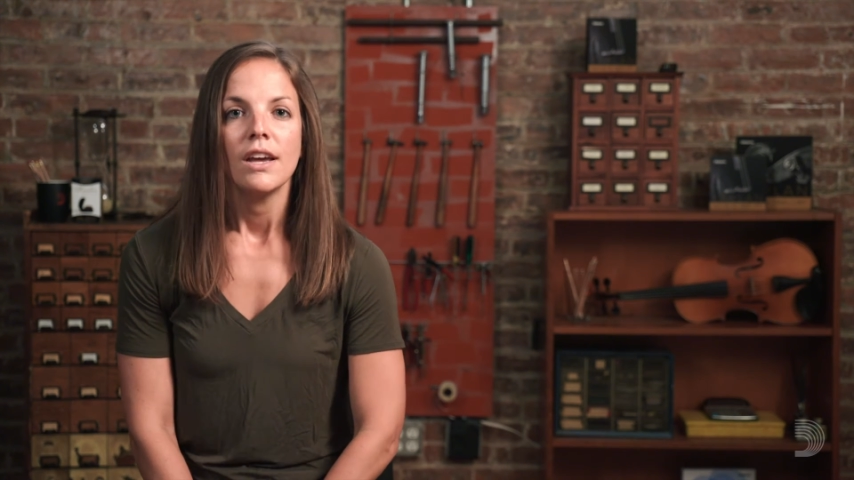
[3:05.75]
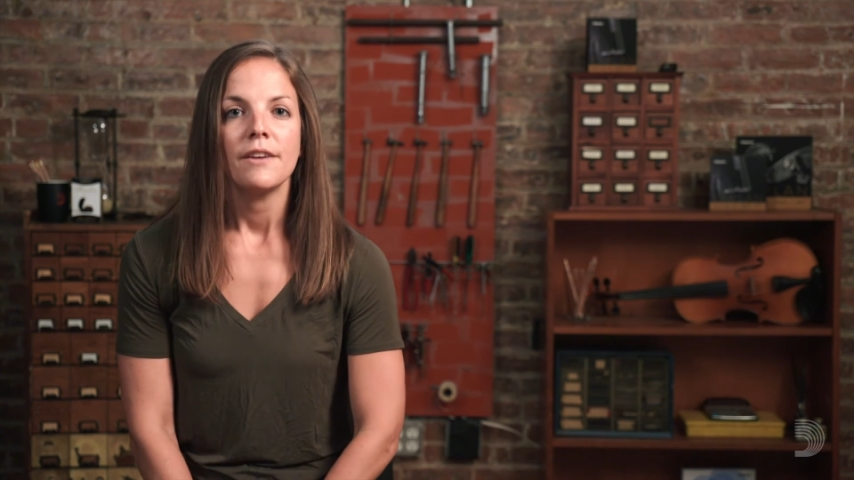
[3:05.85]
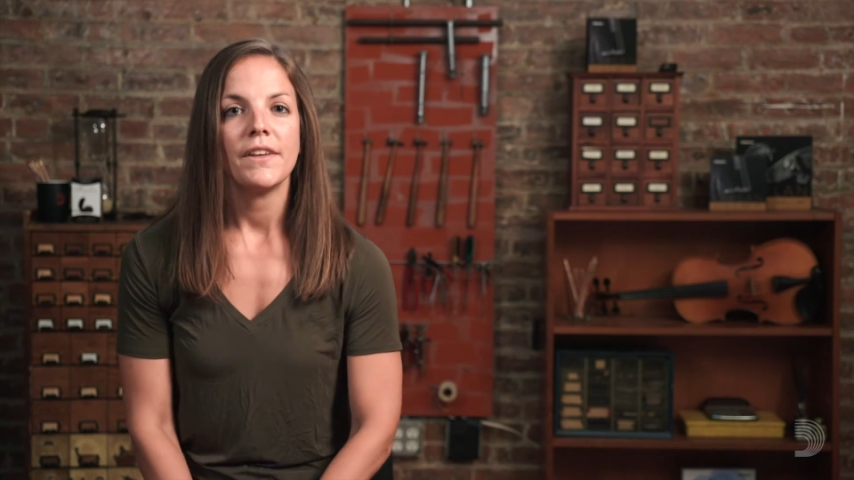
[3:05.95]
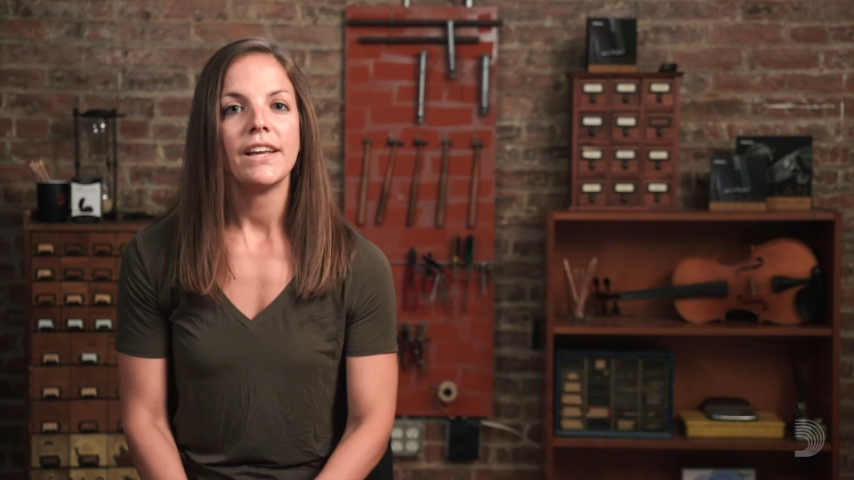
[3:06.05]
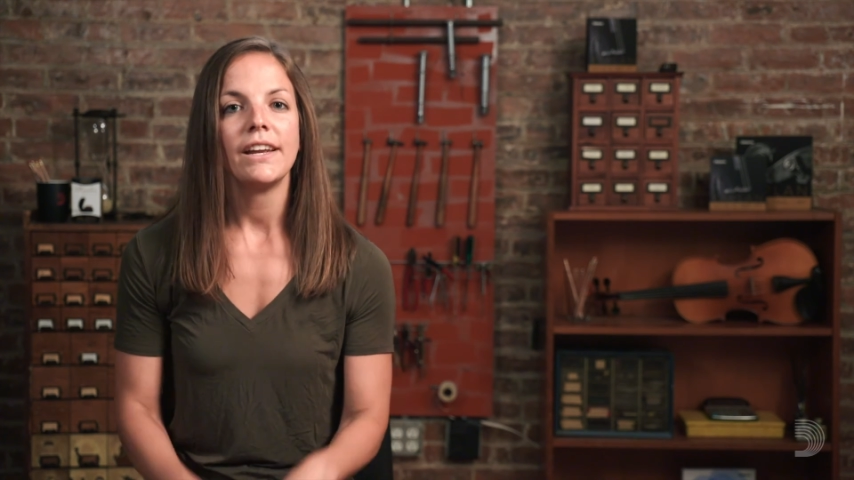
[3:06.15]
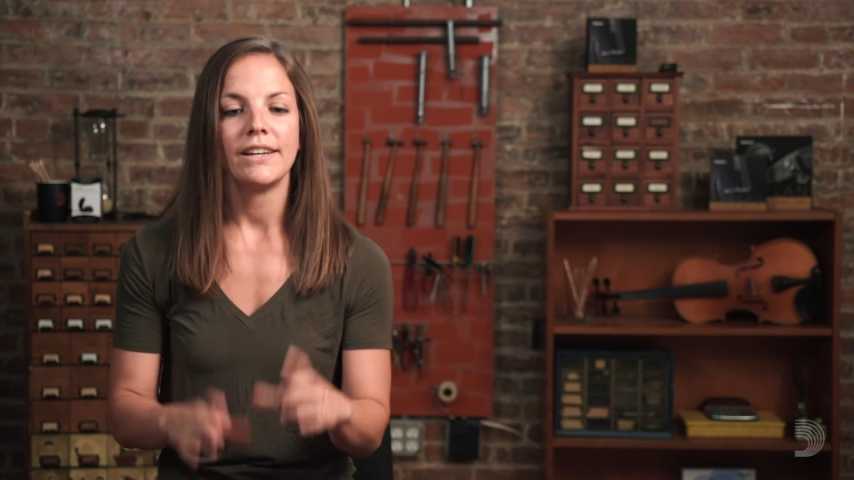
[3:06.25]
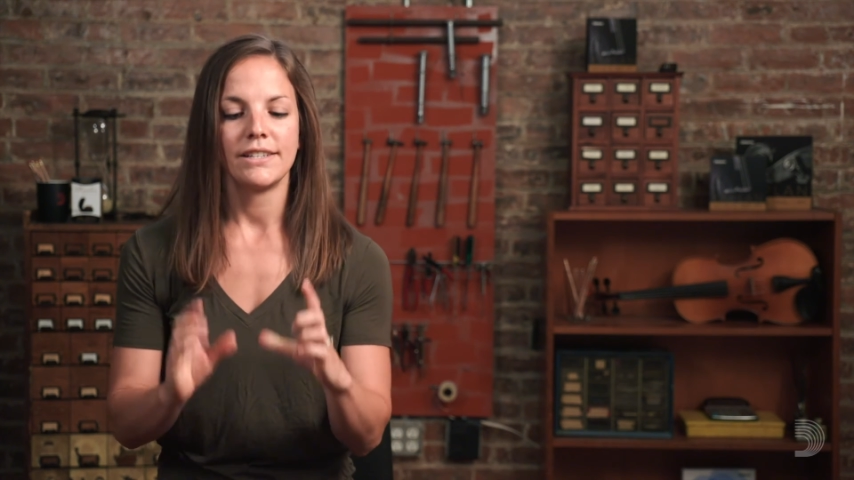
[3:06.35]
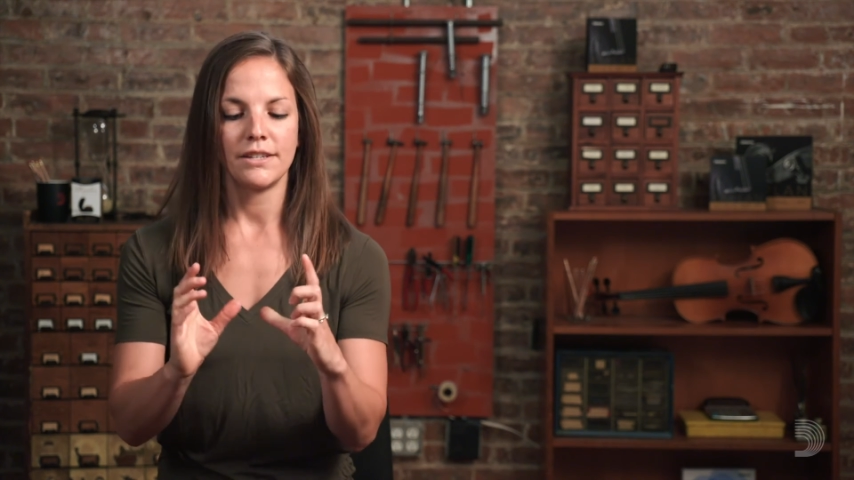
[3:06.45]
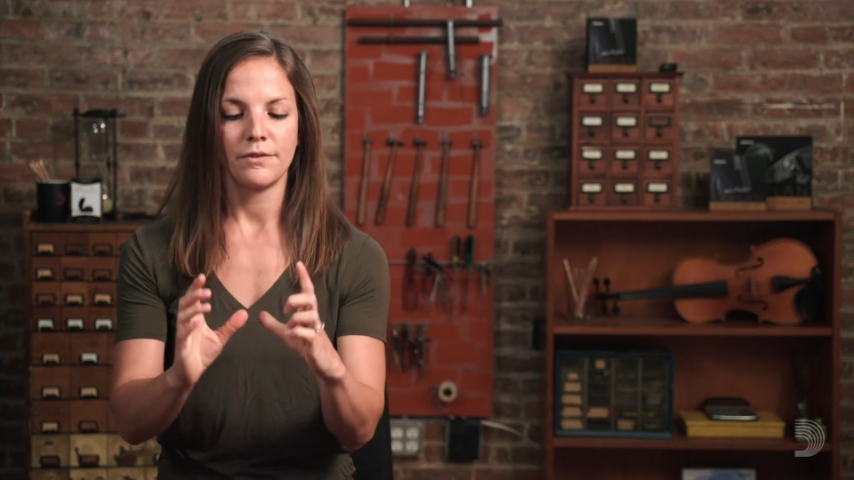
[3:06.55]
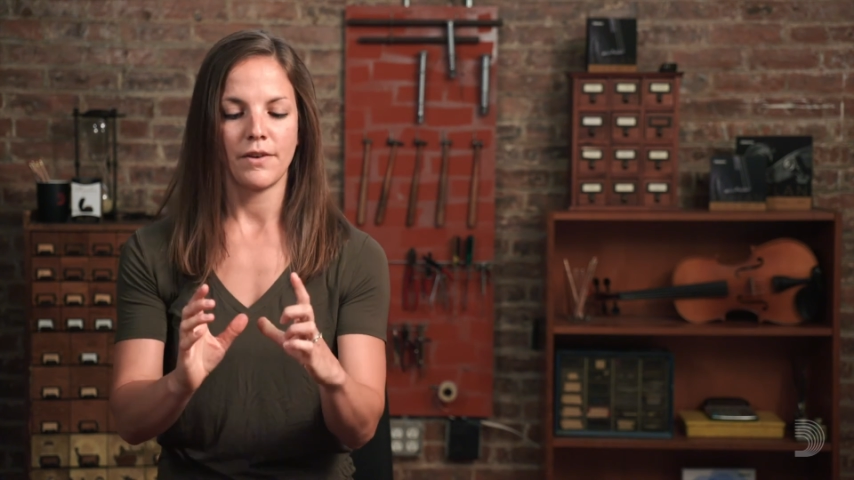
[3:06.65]
If they can
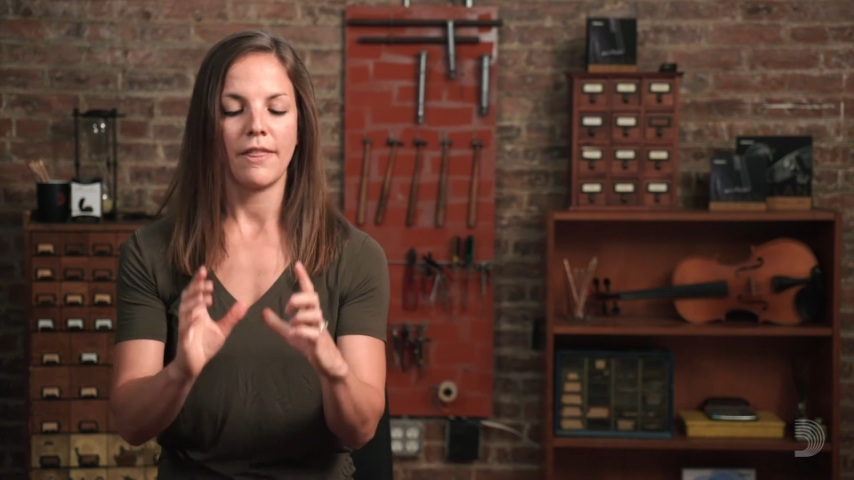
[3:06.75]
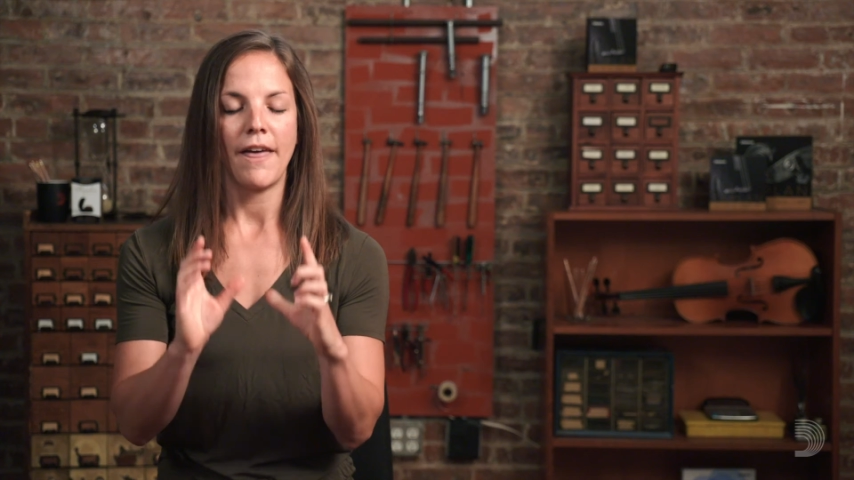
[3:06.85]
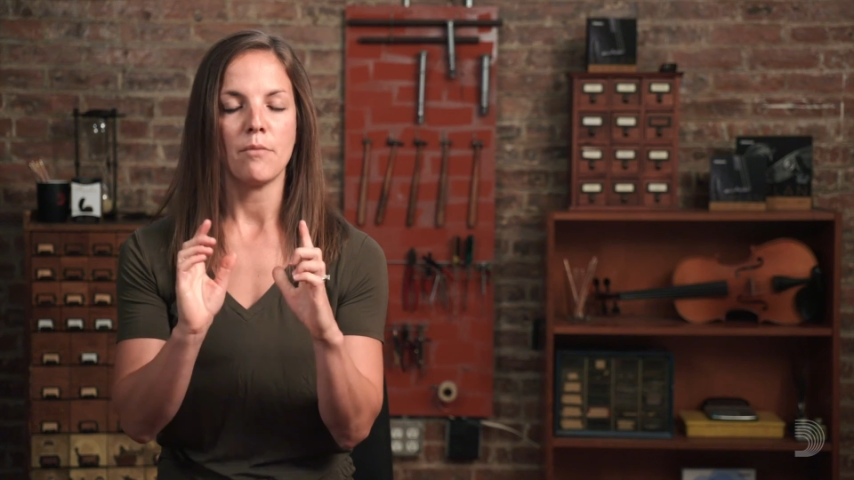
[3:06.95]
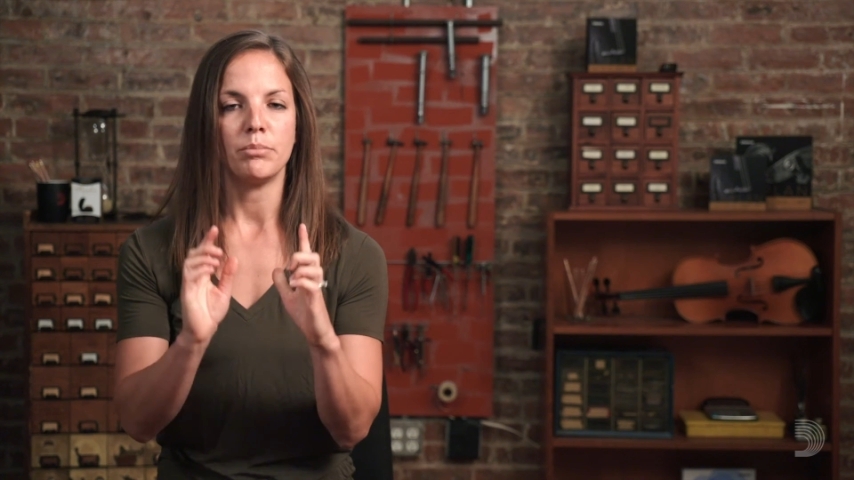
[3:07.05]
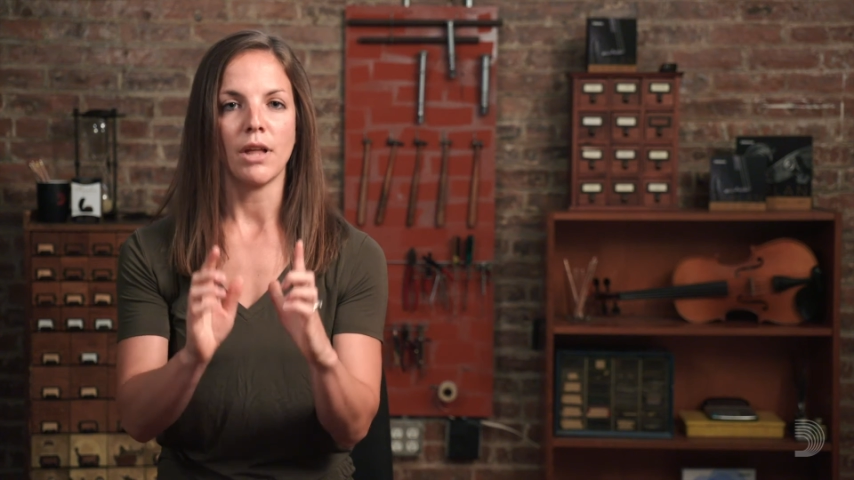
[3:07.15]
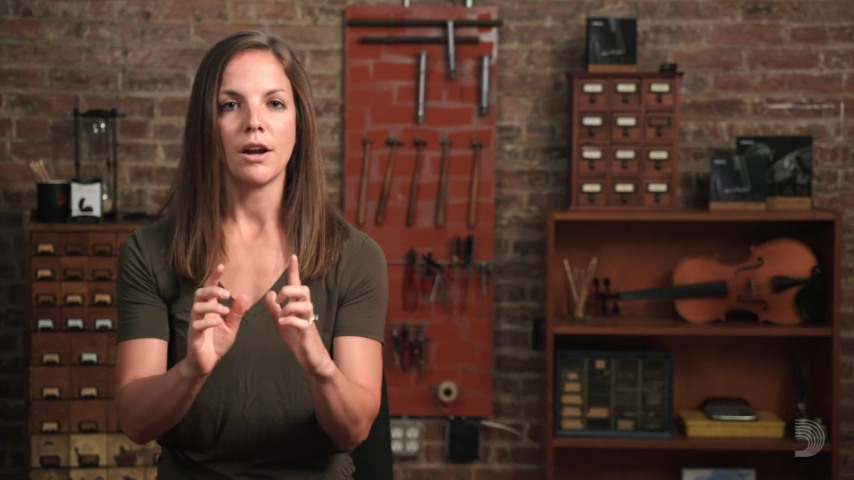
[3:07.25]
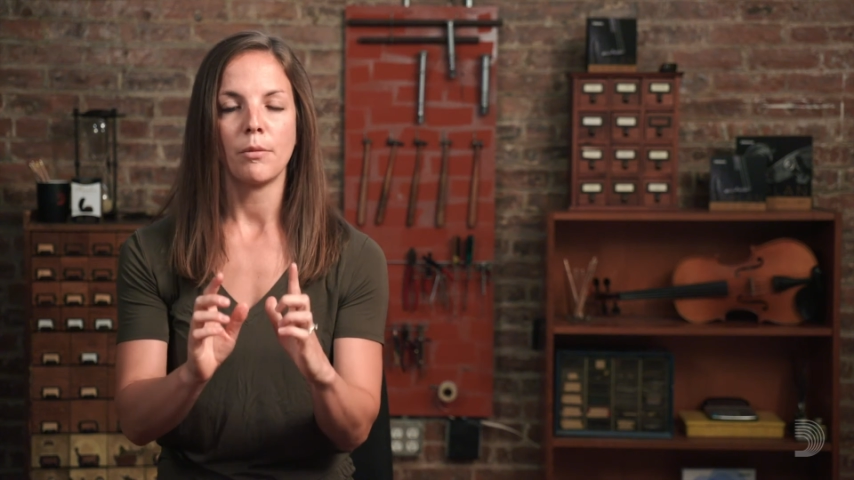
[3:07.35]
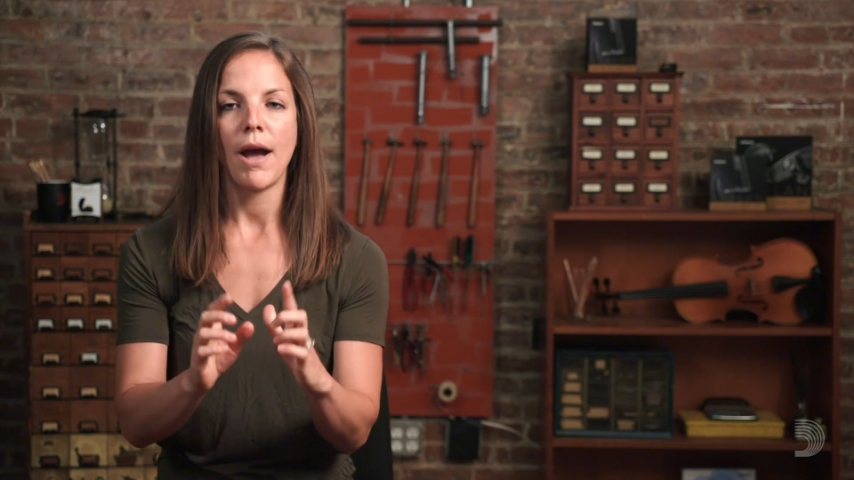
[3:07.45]
identify that block